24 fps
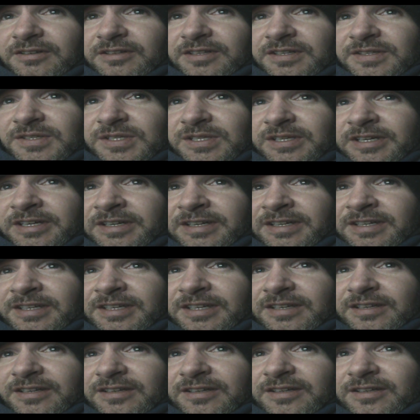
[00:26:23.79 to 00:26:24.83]
there's
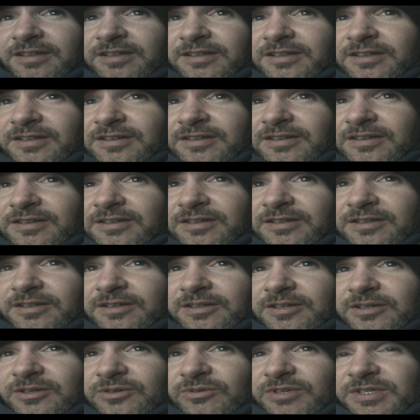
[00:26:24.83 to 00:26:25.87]
like,
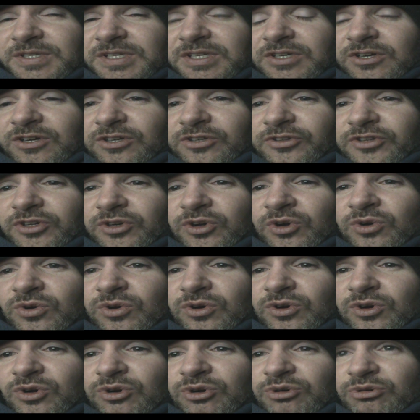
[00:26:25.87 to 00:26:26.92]
what is it called,
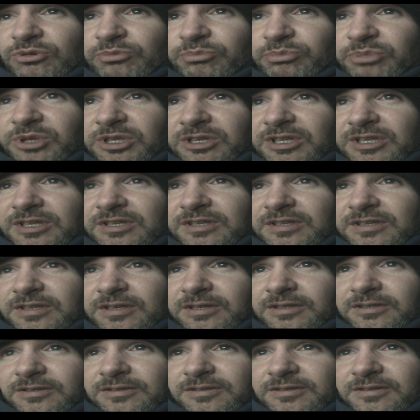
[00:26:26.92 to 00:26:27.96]
OOP
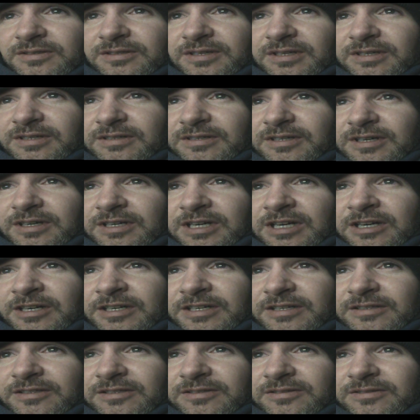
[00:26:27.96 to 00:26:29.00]

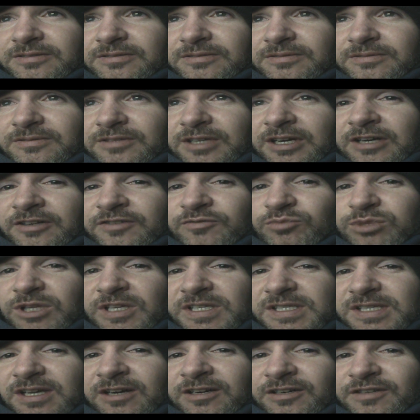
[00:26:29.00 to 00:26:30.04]
art, out of
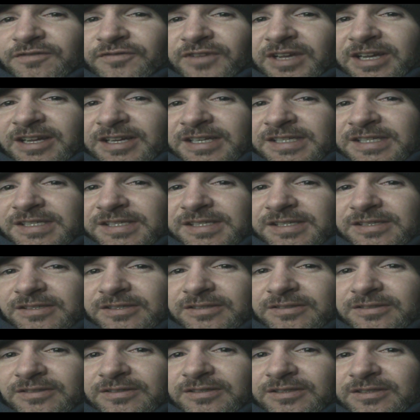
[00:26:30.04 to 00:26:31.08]
place artifacts,
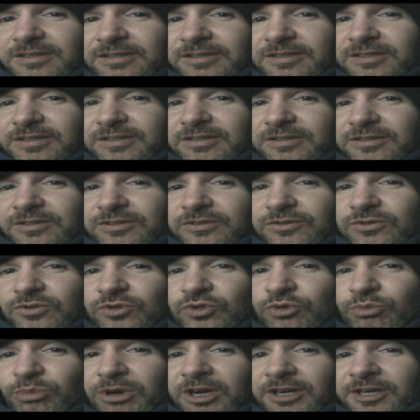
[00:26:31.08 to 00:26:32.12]

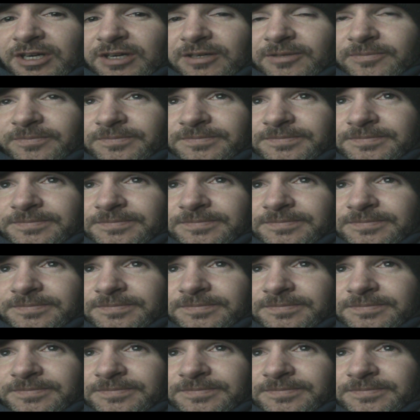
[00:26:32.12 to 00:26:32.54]
OOP art,